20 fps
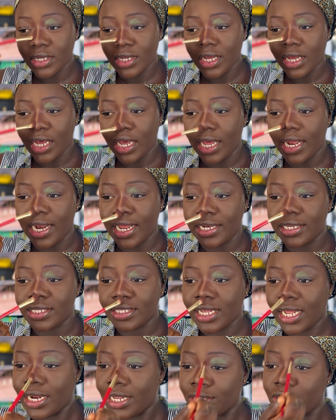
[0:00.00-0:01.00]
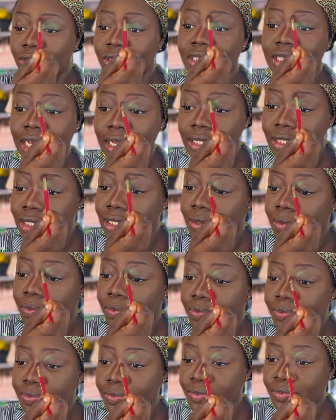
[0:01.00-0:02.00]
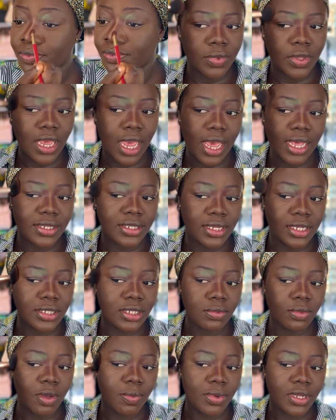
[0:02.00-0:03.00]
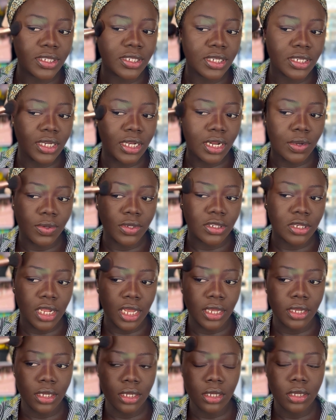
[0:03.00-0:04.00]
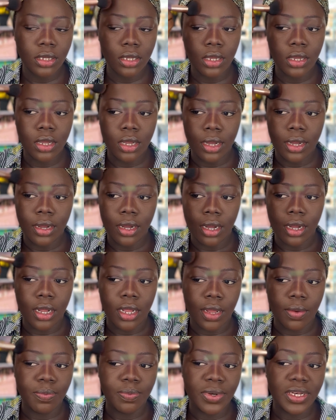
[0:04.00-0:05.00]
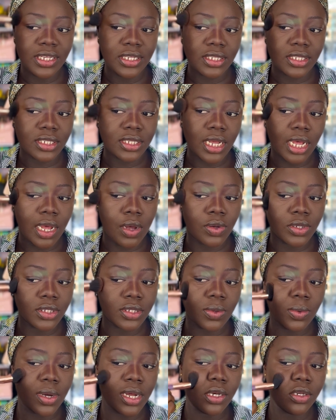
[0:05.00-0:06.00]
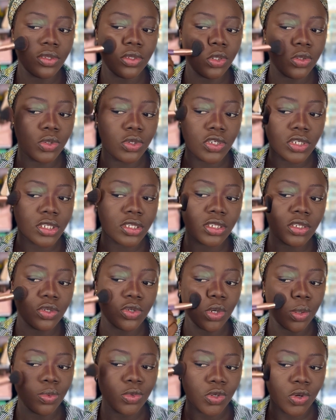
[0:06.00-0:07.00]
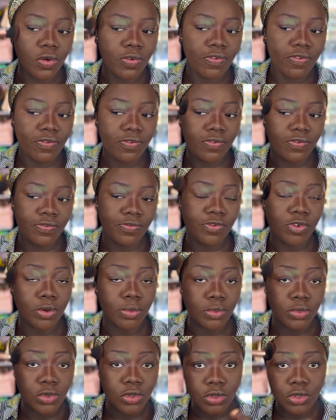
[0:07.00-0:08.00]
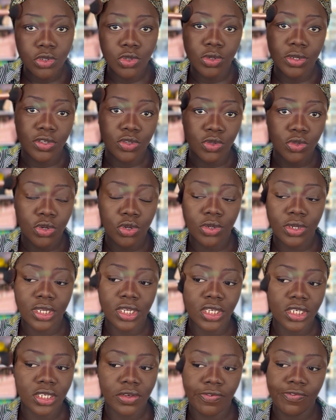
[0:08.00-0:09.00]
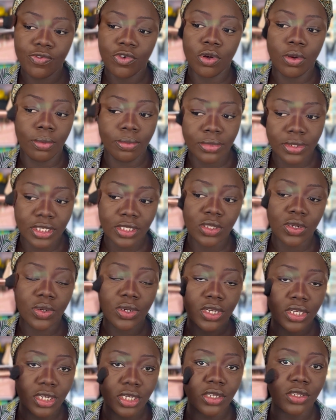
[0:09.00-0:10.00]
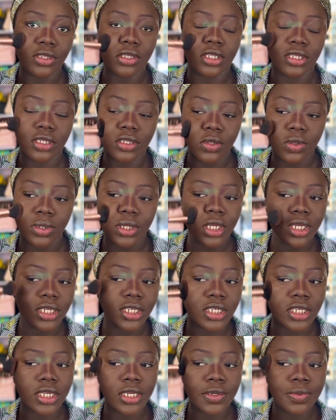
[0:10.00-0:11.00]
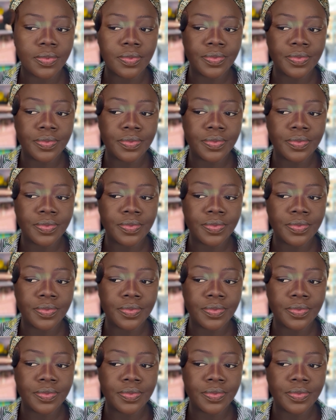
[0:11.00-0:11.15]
and I decided to text him. I sent him a message and I was like, please, I was the one you just dropped off from so and so location, from this location to this location,